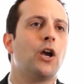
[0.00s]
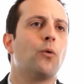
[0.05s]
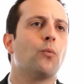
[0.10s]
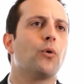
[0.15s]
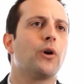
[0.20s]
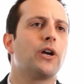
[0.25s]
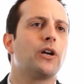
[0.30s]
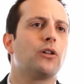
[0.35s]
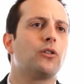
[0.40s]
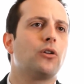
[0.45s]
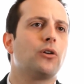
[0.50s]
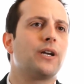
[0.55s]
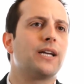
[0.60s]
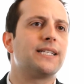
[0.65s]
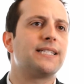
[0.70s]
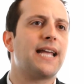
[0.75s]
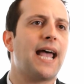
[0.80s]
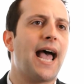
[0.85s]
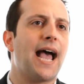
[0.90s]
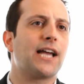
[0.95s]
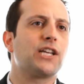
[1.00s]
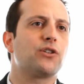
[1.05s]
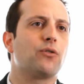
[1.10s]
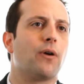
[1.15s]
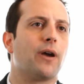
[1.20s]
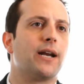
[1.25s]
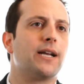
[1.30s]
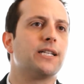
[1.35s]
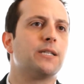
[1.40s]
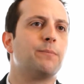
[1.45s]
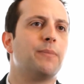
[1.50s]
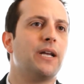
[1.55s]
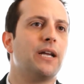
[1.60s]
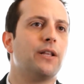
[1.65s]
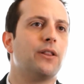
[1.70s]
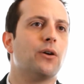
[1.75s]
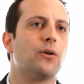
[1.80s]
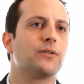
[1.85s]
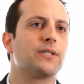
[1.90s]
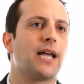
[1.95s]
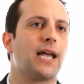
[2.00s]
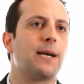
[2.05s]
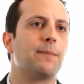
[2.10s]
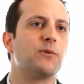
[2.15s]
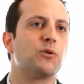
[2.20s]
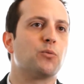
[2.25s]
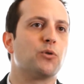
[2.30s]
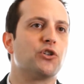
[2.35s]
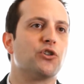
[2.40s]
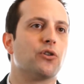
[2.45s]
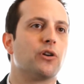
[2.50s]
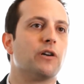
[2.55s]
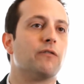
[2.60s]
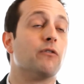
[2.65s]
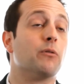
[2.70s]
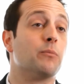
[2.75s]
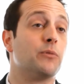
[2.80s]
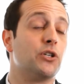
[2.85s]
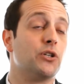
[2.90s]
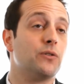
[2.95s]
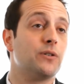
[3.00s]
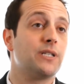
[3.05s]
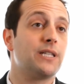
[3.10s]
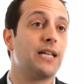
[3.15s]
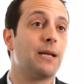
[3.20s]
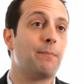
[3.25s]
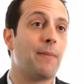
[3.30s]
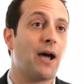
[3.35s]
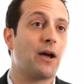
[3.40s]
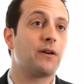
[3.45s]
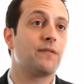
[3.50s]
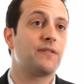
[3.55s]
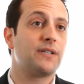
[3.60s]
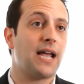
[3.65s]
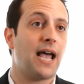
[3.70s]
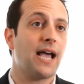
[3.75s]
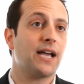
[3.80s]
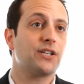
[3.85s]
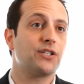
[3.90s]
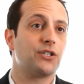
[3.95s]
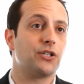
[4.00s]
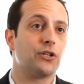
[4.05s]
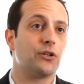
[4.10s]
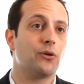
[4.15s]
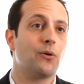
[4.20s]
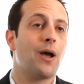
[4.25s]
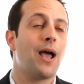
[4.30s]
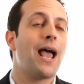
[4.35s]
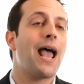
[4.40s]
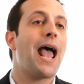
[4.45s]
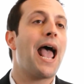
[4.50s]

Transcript: we're gonna look at tax credits being those items which are gonna reduce the amount of tax due